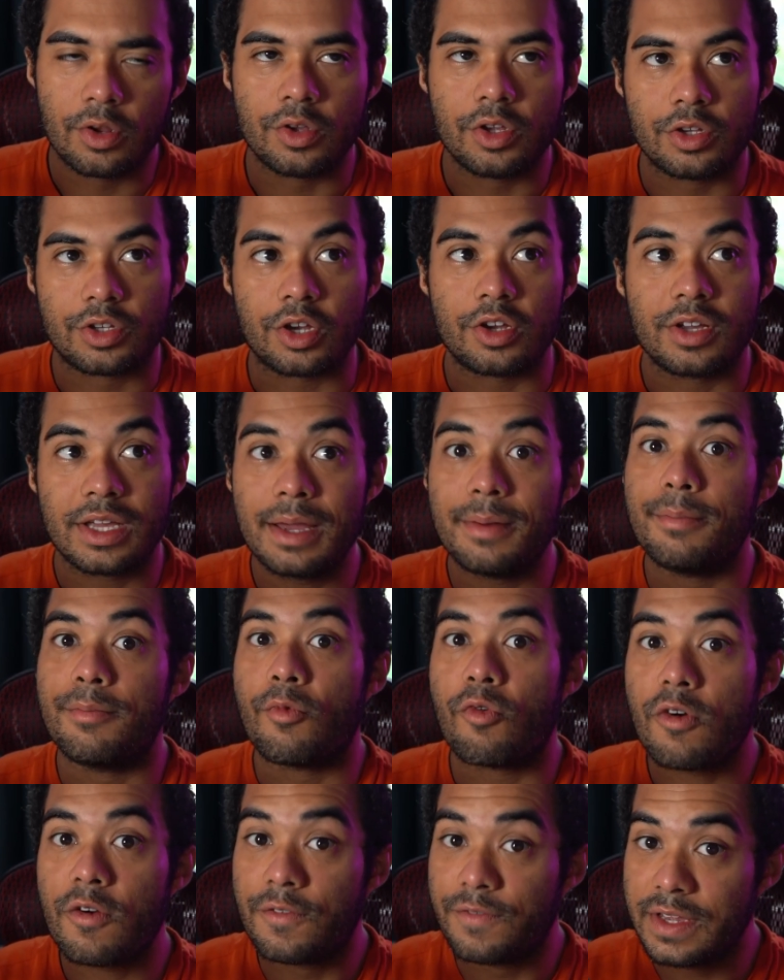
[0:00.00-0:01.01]
So you'll get
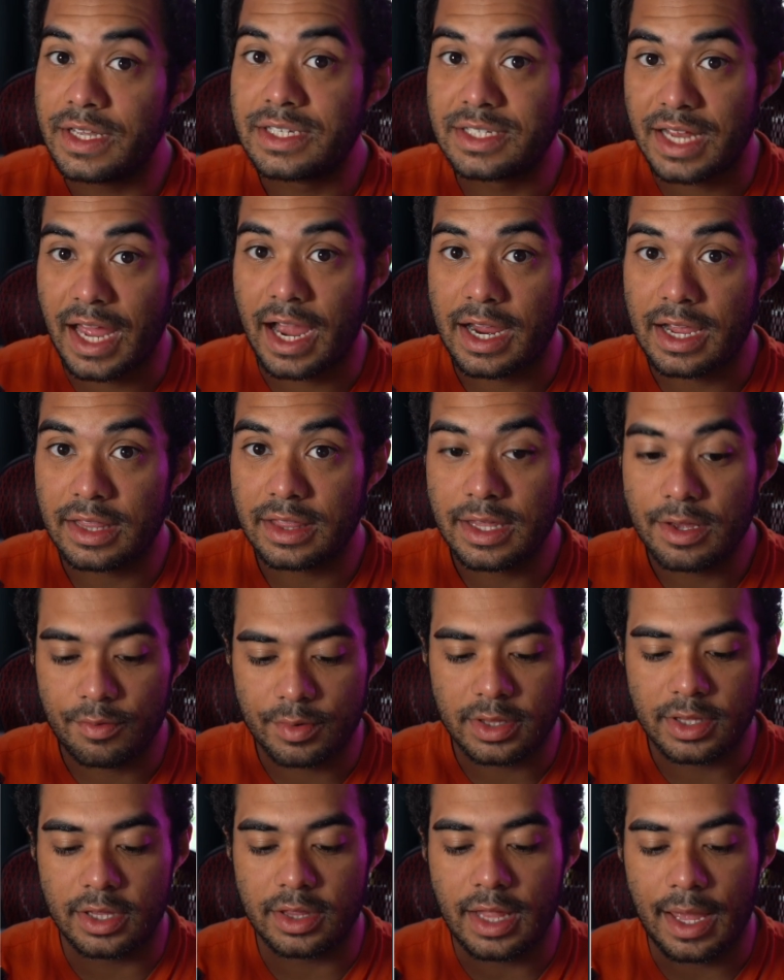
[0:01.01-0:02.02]
more fees technically
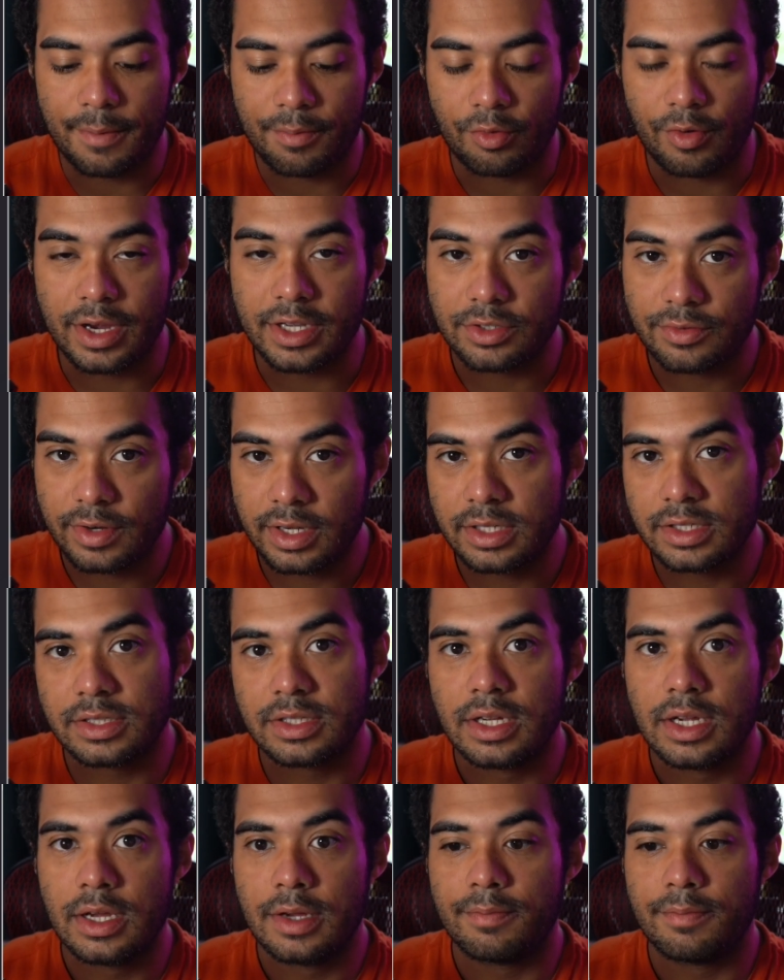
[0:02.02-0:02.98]
within that price range,